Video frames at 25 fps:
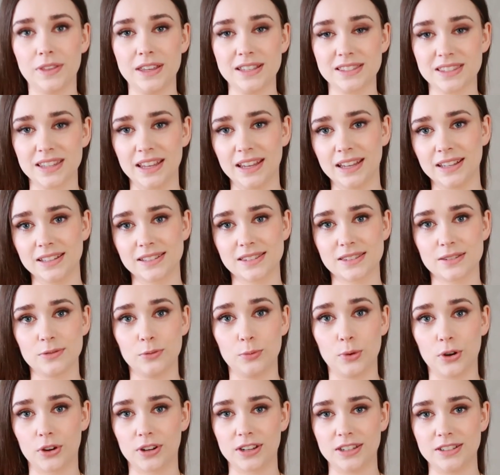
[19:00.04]
these things
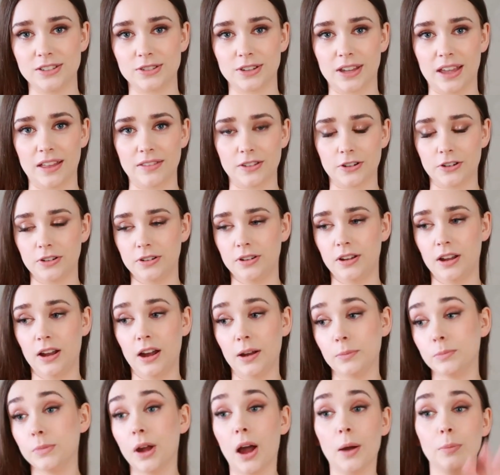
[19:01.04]
working together.
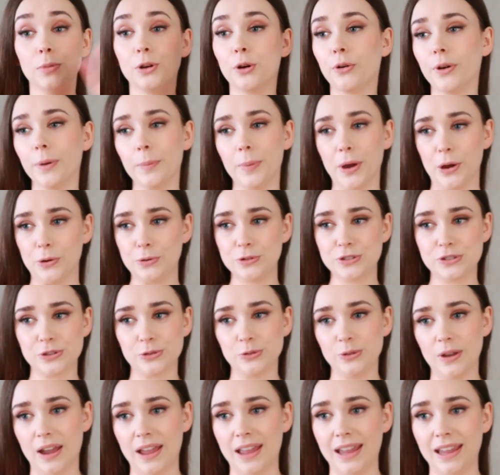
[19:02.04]
I'm not opposed
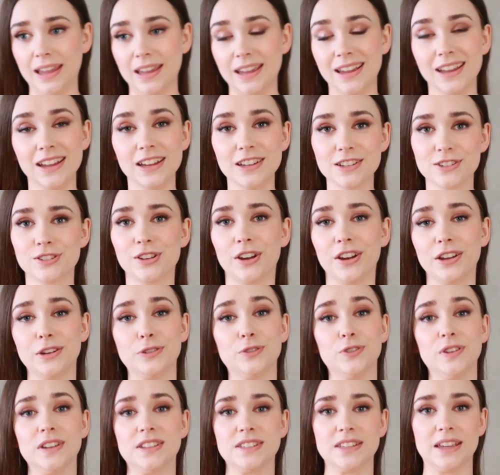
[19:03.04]
to a
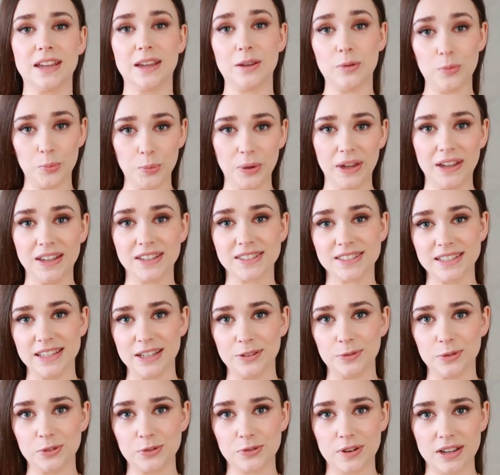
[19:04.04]
tight-fitting pink
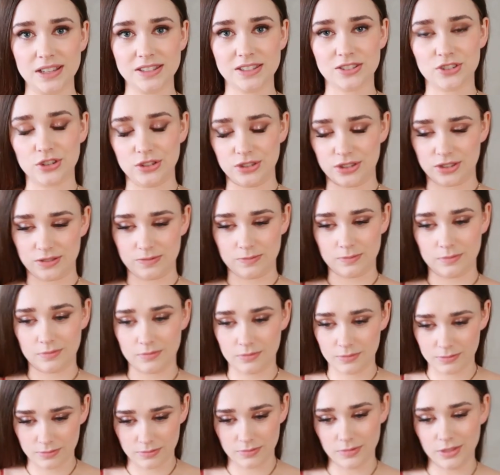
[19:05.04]
sequin dress, just
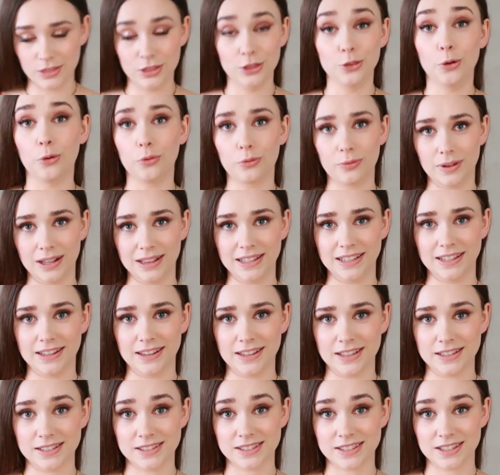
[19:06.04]
not really
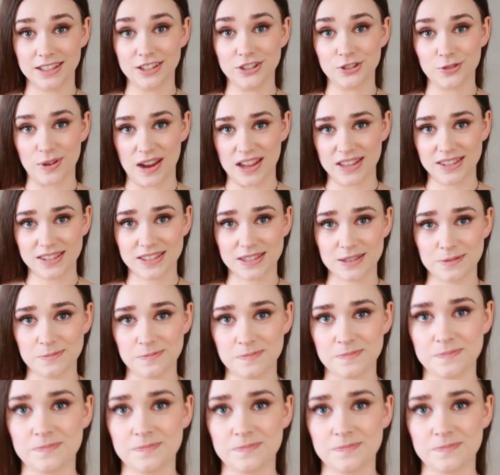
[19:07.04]
this dress.